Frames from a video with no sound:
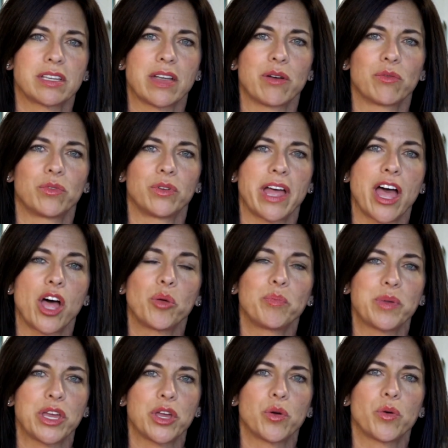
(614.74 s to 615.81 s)
that will
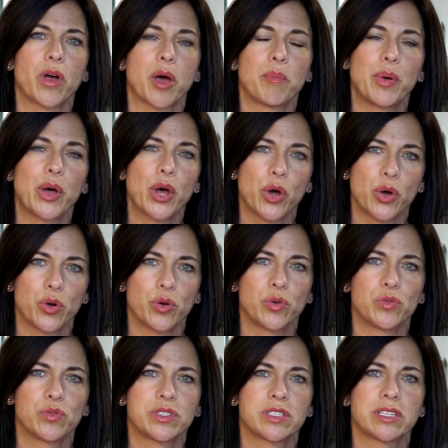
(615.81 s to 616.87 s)
help you
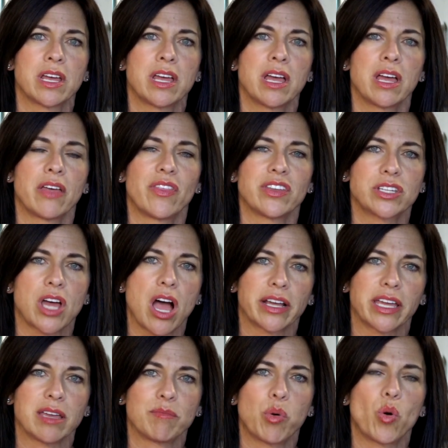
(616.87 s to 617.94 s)
oppose the
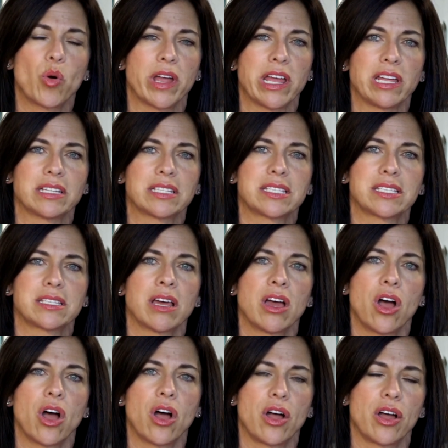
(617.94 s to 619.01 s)
talking points
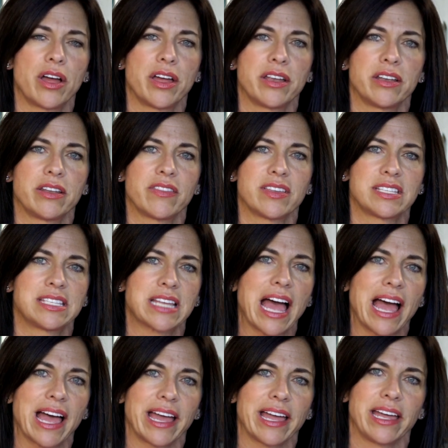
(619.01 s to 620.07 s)
on the
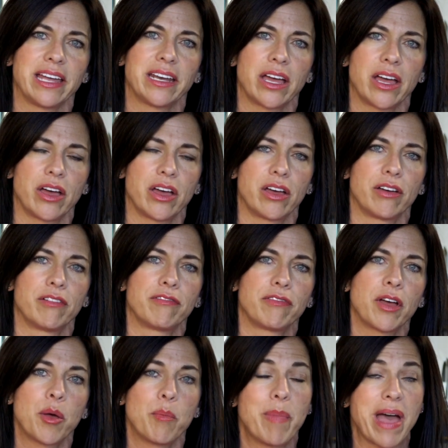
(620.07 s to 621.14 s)
side of
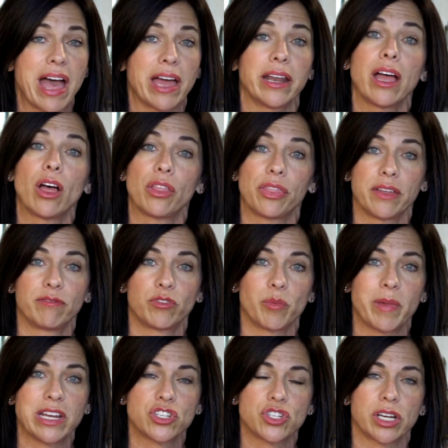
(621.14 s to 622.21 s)
bad health
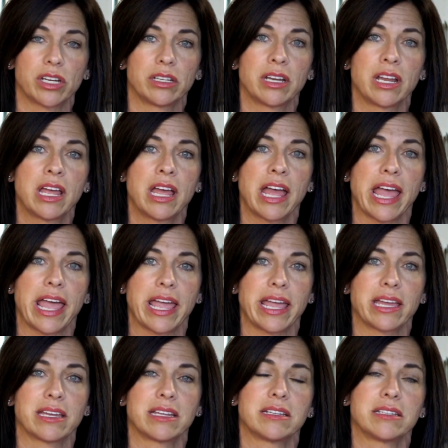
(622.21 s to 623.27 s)
information.
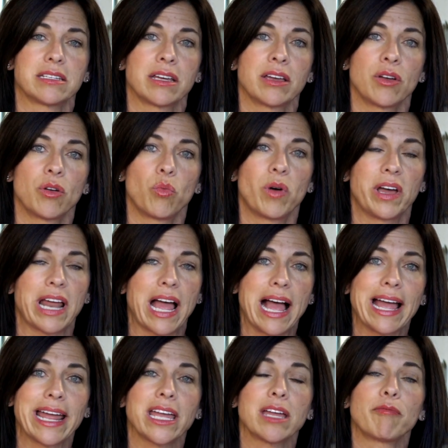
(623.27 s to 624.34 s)
And what
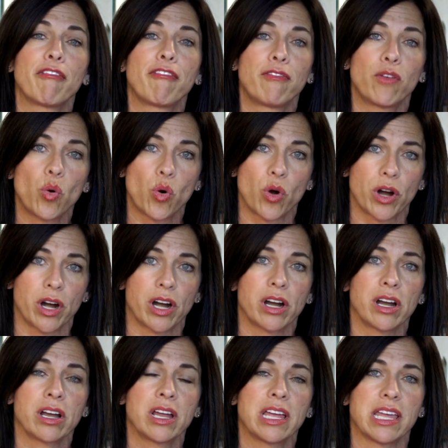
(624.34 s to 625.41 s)
I am
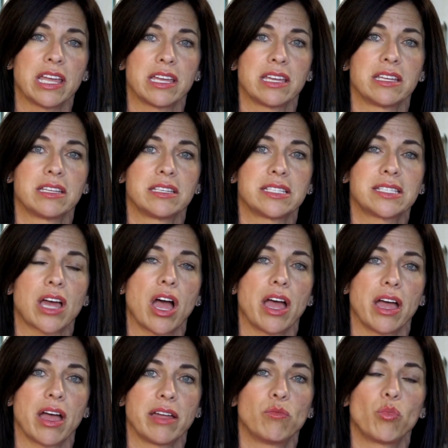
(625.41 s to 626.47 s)
for is,
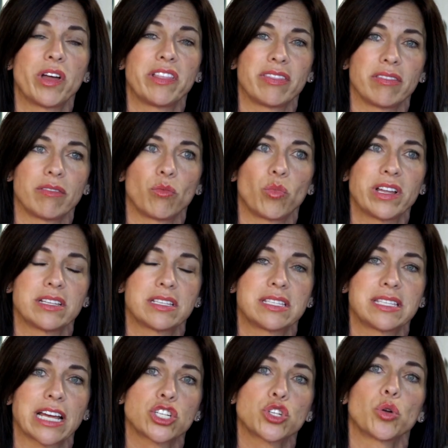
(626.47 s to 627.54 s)
and what
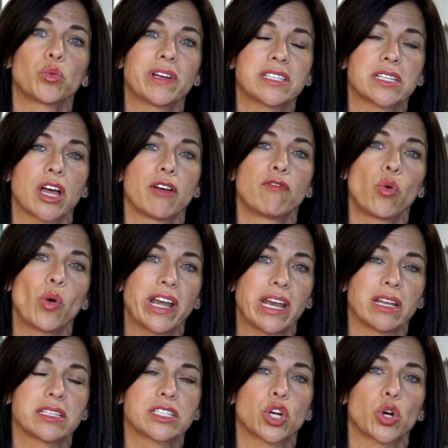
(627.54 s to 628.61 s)
sexual risk
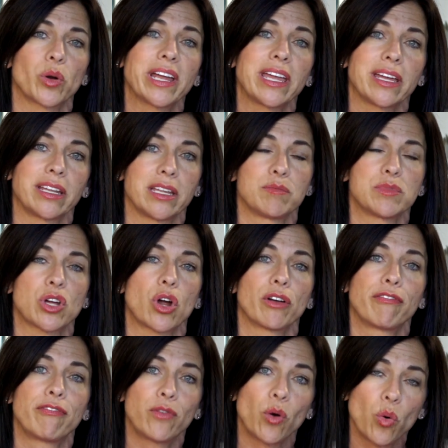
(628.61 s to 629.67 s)
avoidance curriculums are
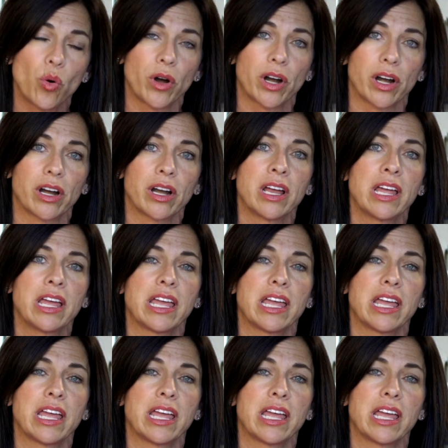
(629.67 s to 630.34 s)
for,